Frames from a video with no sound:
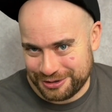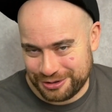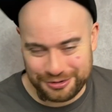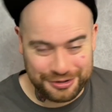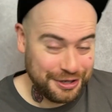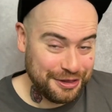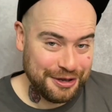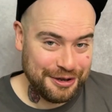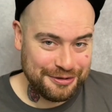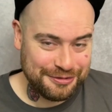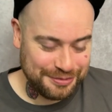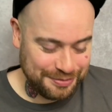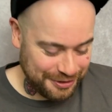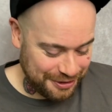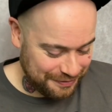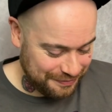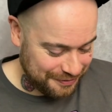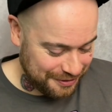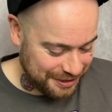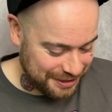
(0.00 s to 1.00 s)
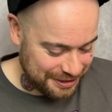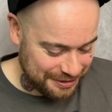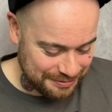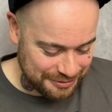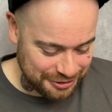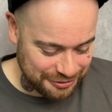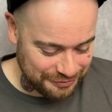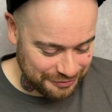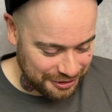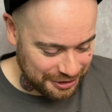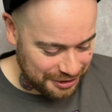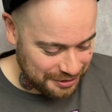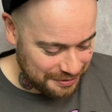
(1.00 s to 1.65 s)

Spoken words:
which I thought was pretty funny, them just running